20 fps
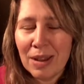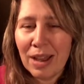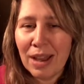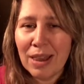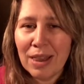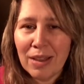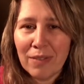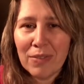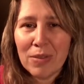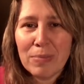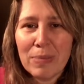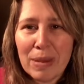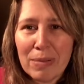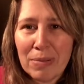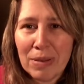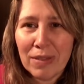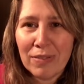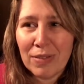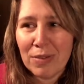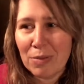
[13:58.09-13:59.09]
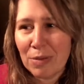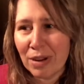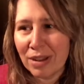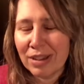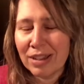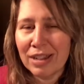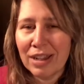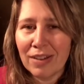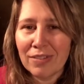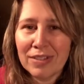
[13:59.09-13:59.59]
I love the people of the
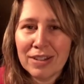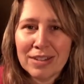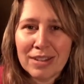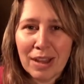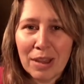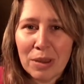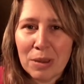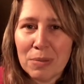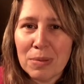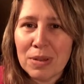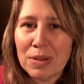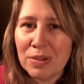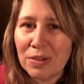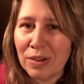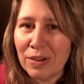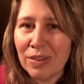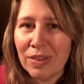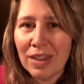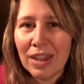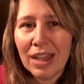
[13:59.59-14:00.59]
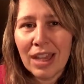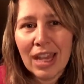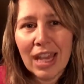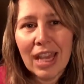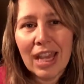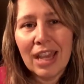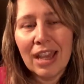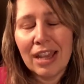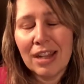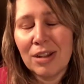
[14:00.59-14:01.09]
world enough to tell them the truth
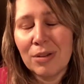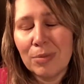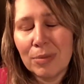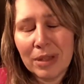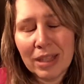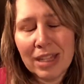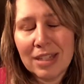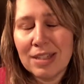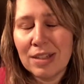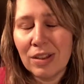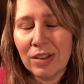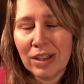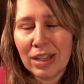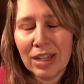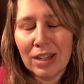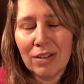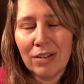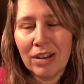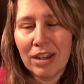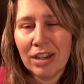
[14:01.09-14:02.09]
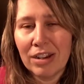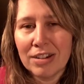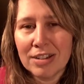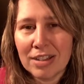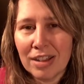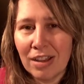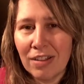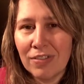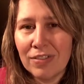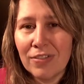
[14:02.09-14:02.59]
and to please look into it
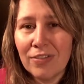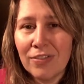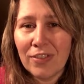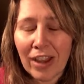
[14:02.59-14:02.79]
yourself.